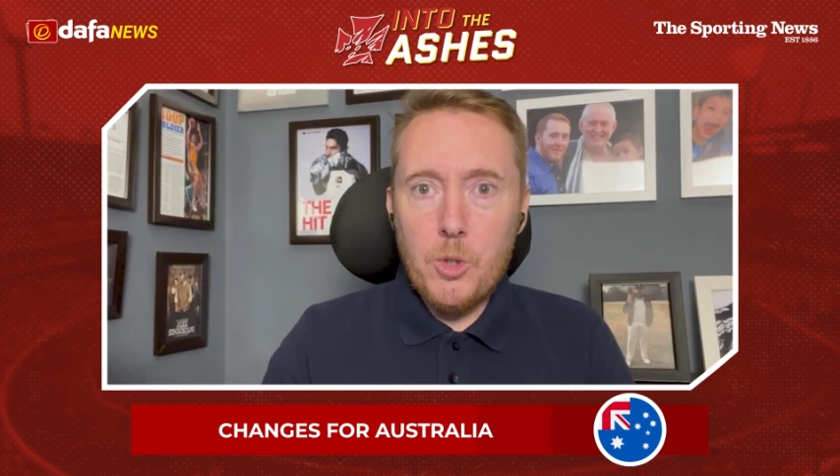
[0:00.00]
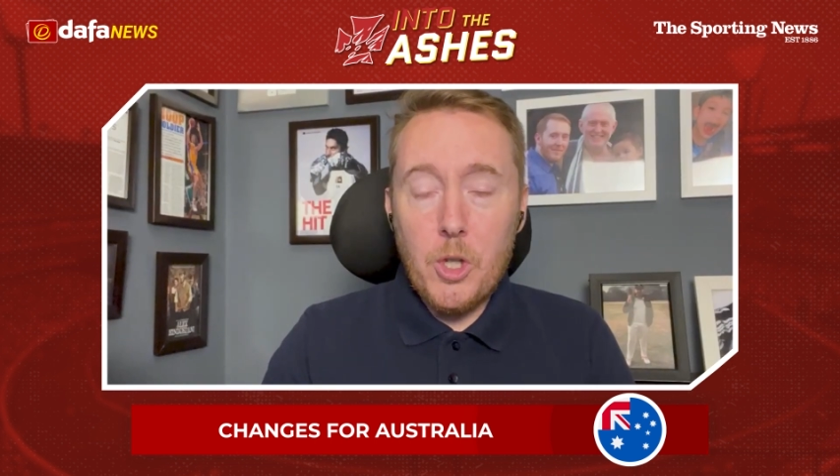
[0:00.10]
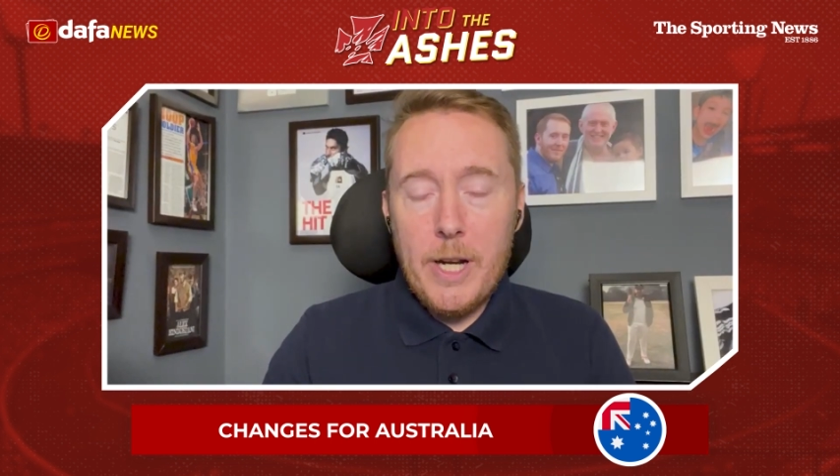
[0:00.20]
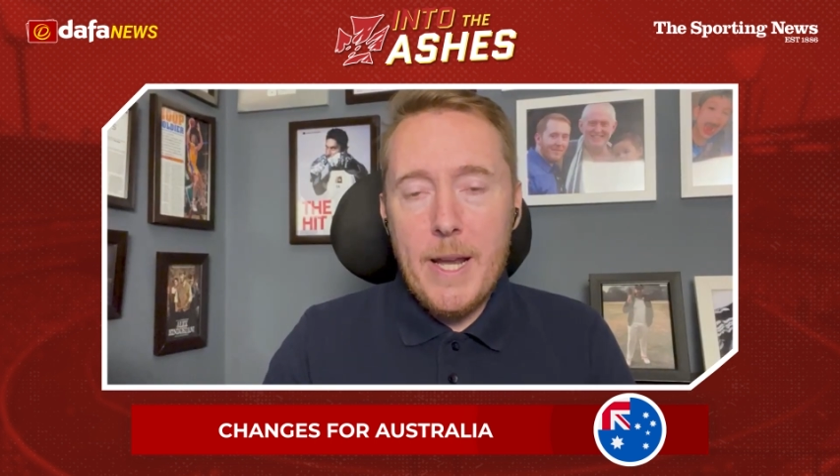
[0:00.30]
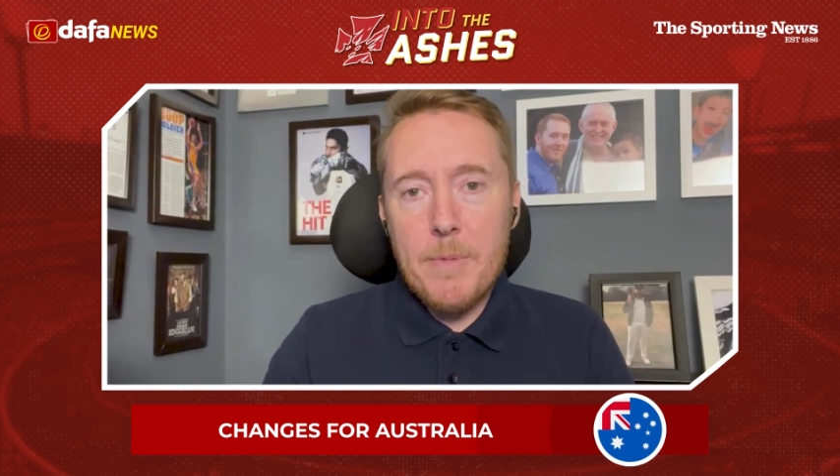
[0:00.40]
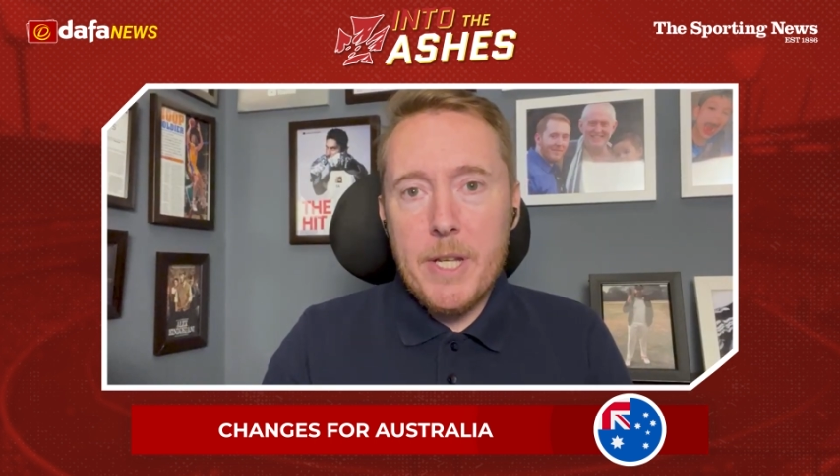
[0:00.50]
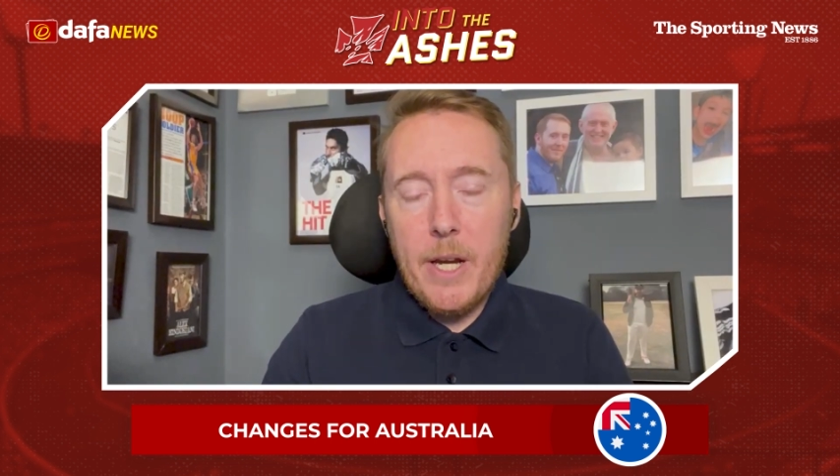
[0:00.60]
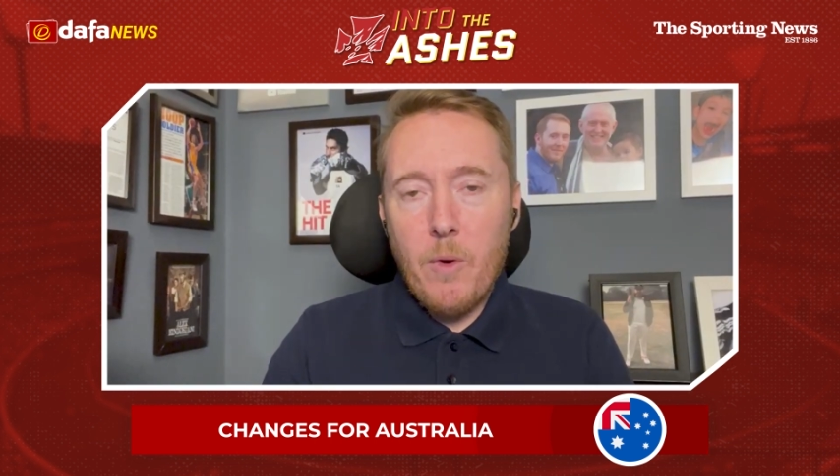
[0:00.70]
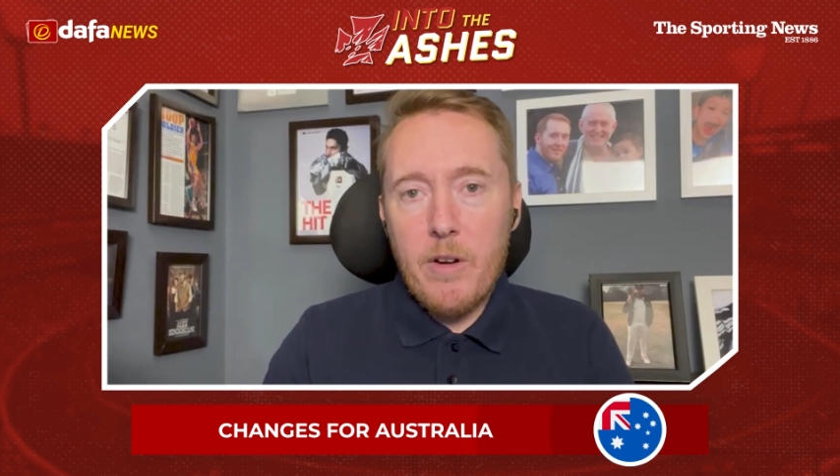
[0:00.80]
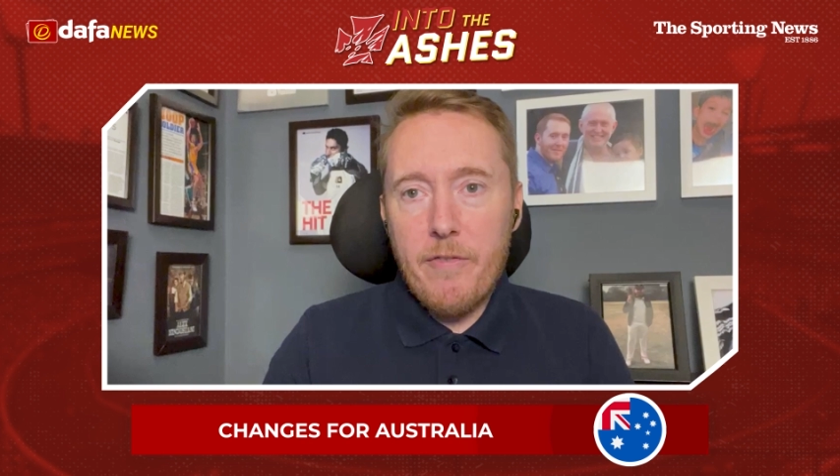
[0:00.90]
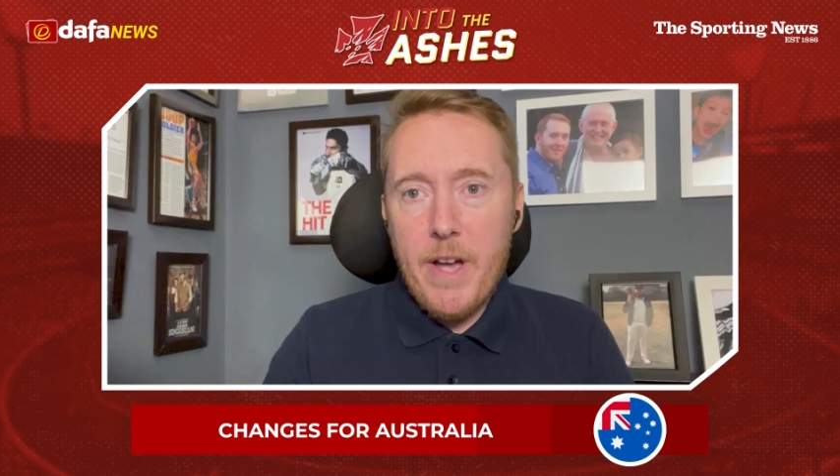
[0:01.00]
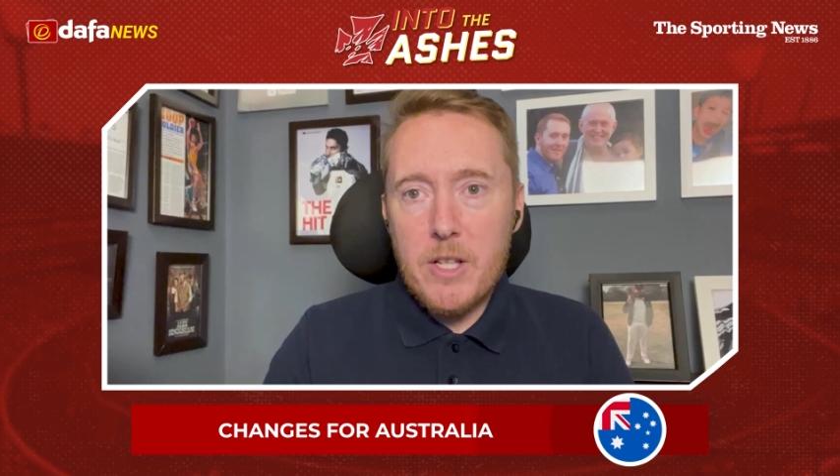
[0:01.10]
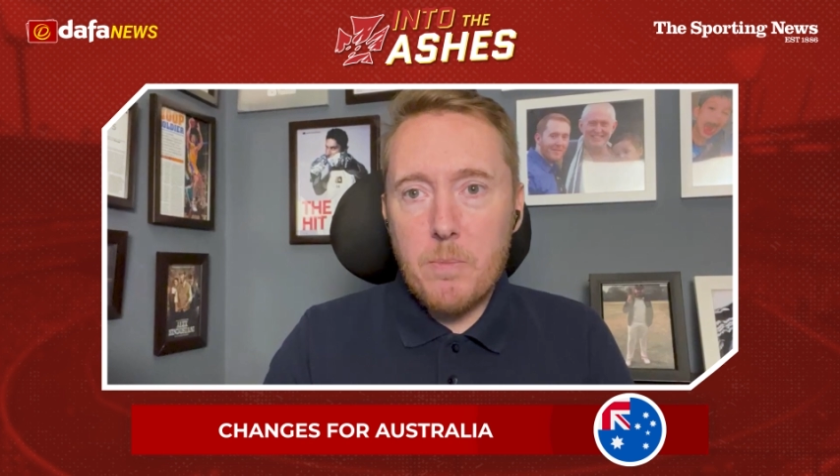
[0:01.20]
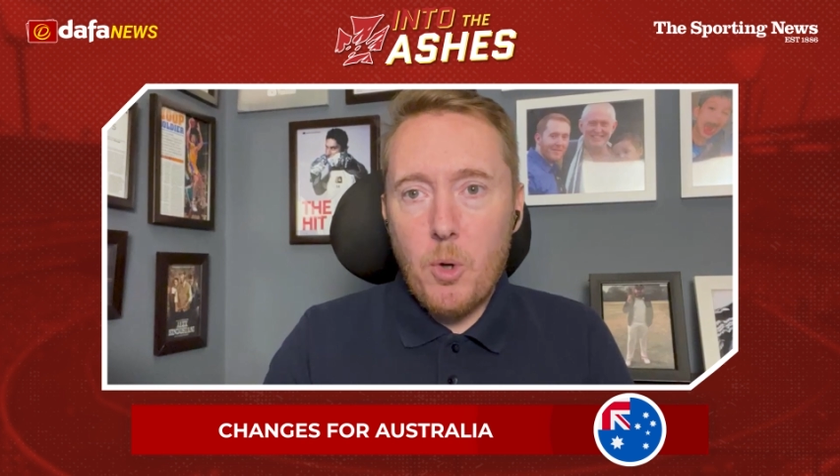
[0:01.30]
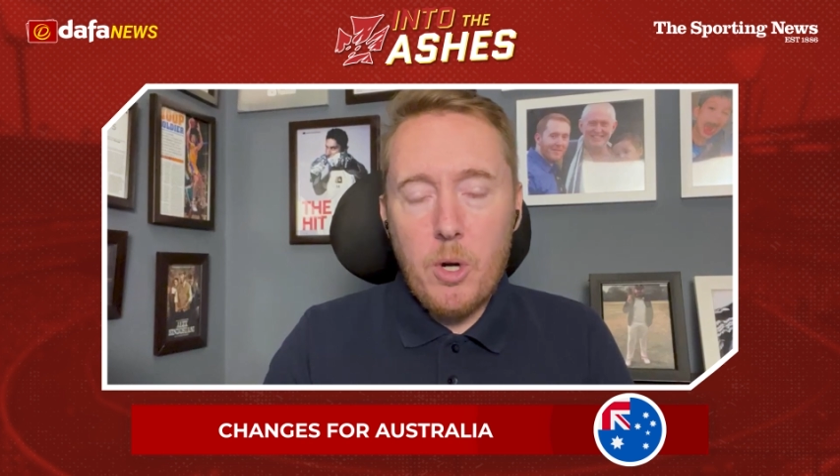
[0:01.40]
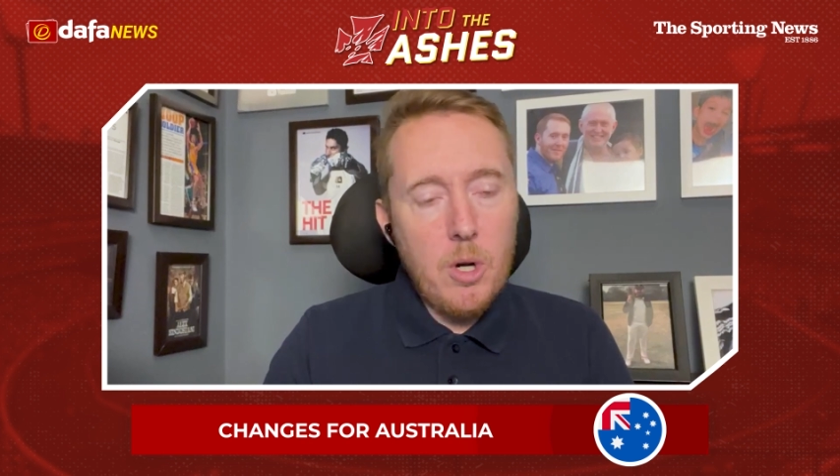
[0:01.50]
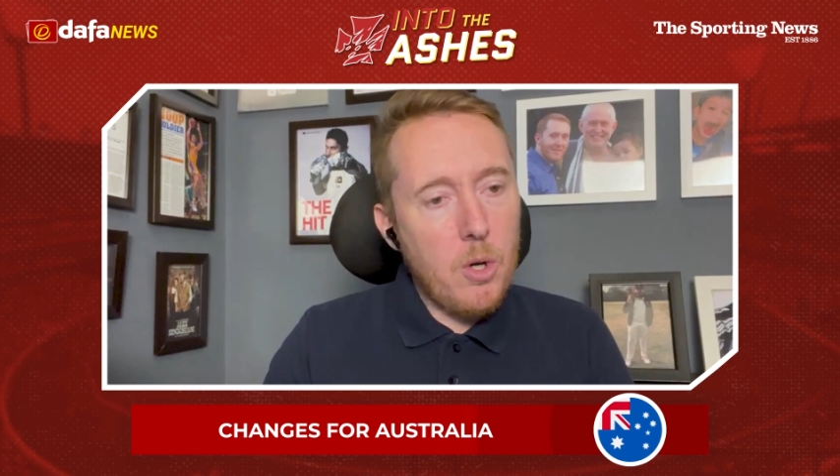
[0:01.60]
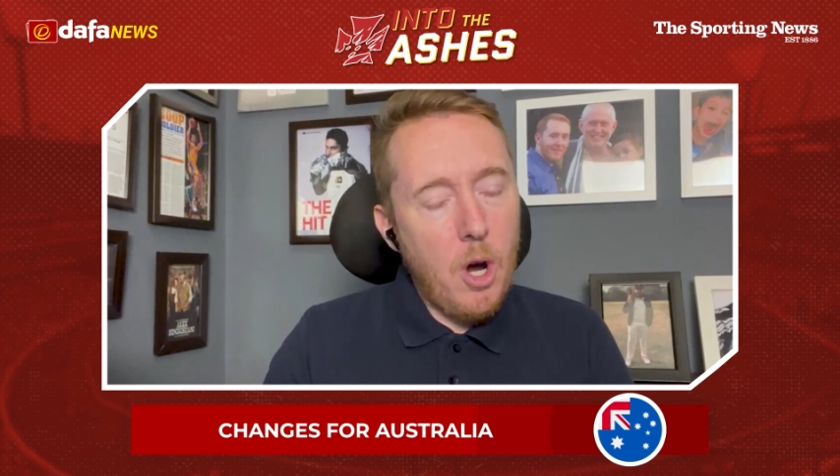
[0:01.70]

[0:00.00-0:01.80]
So Liam saying 1 fast bowler,